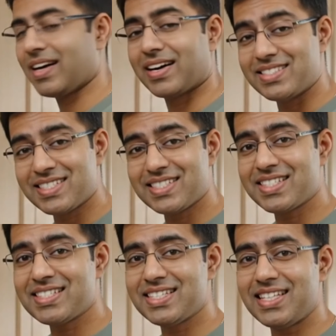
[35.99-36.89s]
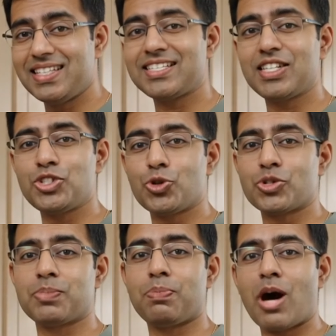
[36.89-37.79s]
Consistency, this
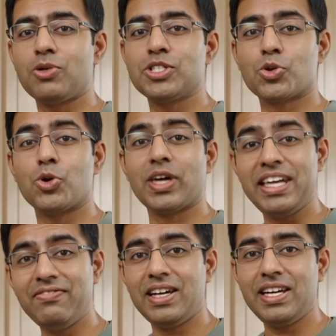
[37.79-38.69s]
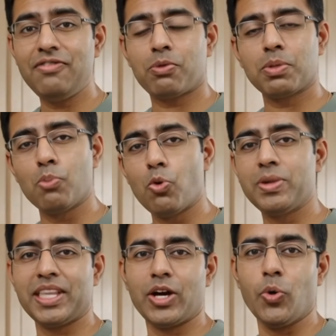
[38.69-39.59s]
ensures the brownies cook evenly from the
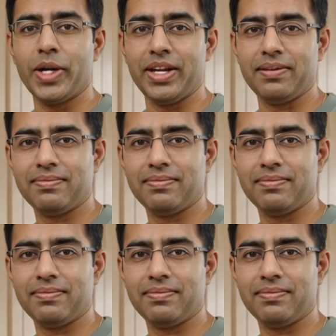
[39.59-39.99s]
moment they go in.